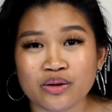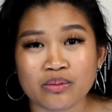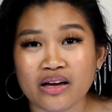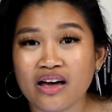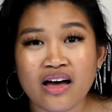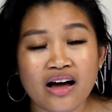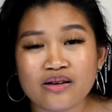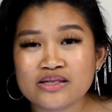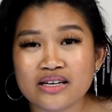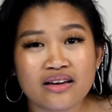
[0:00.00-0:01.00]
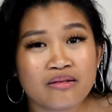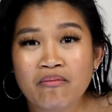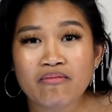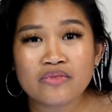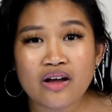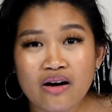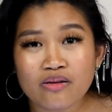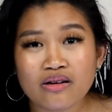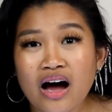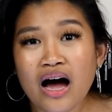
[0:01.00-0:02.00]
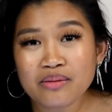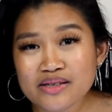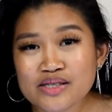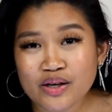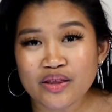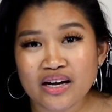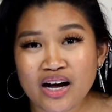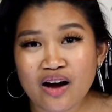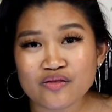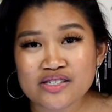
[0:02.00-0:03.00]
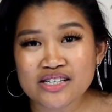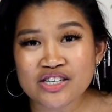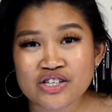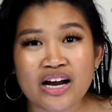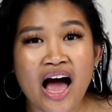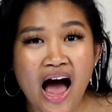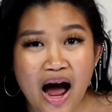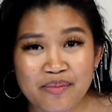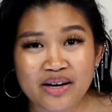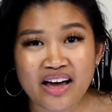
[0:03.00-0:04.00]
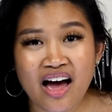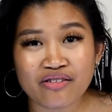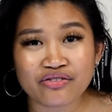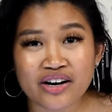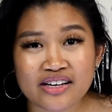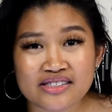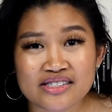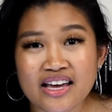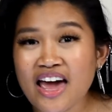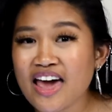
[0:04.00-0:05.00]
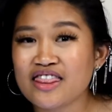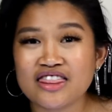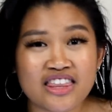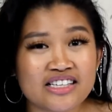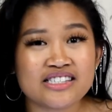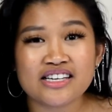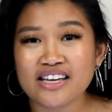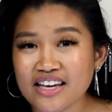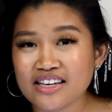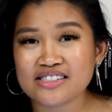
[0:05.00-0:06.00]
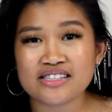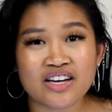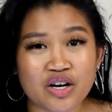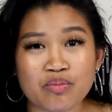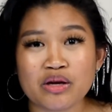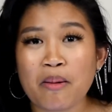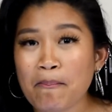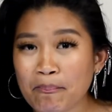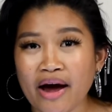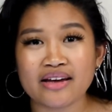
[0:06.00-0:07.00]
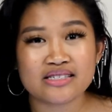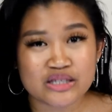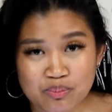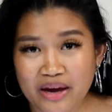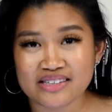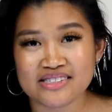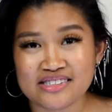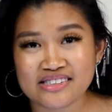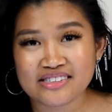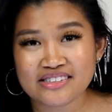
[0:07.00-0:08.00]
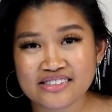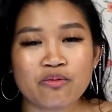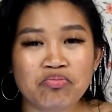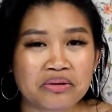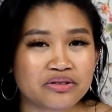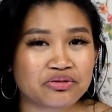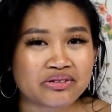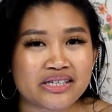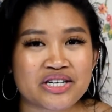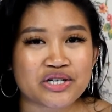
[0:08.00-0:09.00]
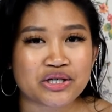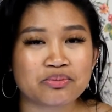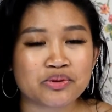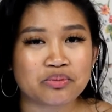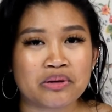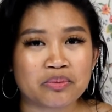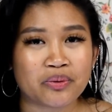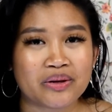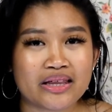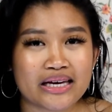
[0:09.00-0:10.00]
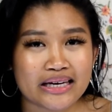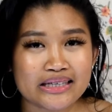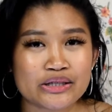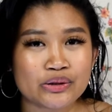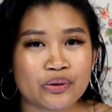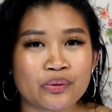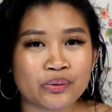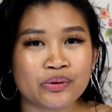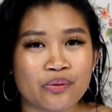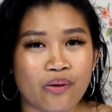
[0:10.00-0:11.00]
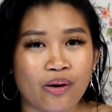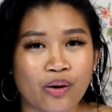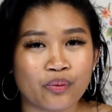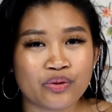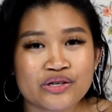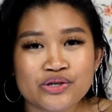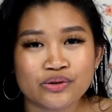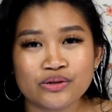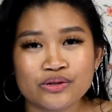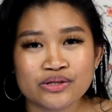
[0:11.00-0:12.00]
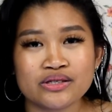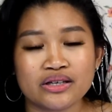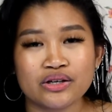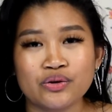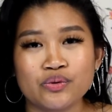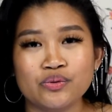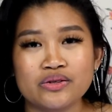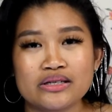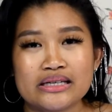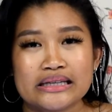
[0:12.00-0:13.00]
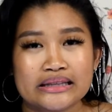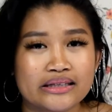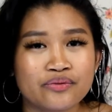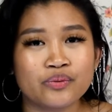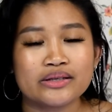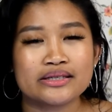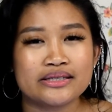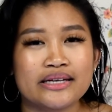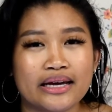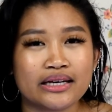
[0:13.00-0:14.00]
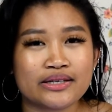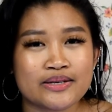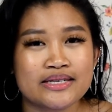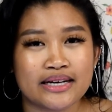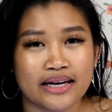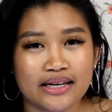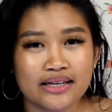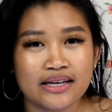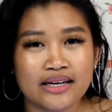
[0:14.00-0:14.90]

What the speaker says: with me. I was like, no, I'm going to start that conversation. I'm going to have friends, and this is going to be my space. You build relationships with people. When they get to know who you are, the struggles that you live with day to day,